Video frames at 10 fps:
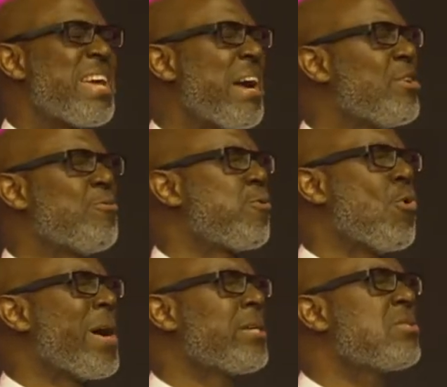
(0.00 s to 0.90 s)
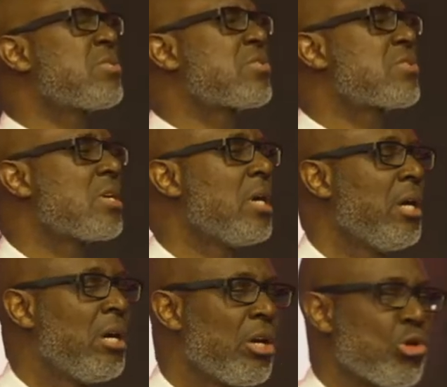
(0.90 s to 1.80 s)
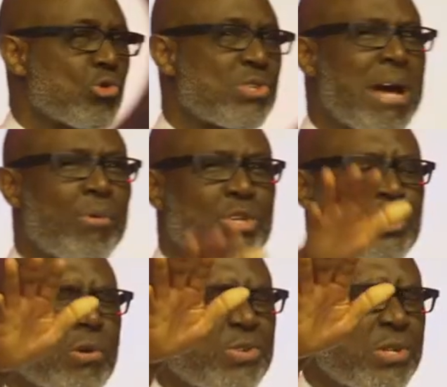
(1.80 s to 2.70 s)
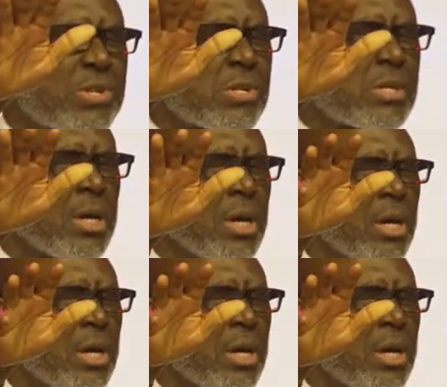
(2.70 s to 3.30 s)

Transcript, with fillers: their influence, use their resources,